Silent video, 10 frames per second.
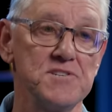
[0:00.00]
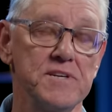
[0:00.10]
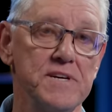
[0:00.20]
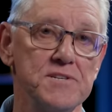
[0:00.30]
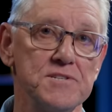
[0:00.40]
Yes,
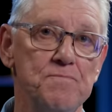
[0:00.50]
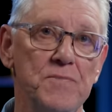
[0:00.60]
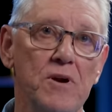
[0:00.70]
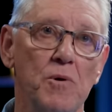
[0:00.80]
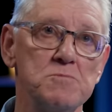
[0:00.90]
it is.
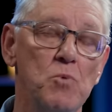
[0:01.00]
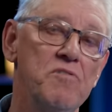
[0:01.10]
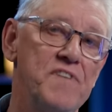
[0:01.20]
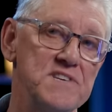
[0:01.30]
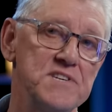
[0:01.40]
You know what's
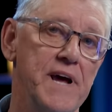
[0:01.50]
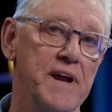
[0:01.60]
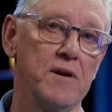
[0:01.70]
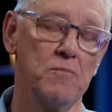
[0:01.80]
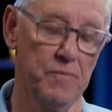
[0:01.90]
more
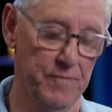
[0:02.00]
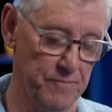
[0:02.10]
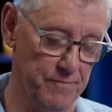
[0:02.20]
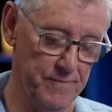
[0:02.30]
fascinating?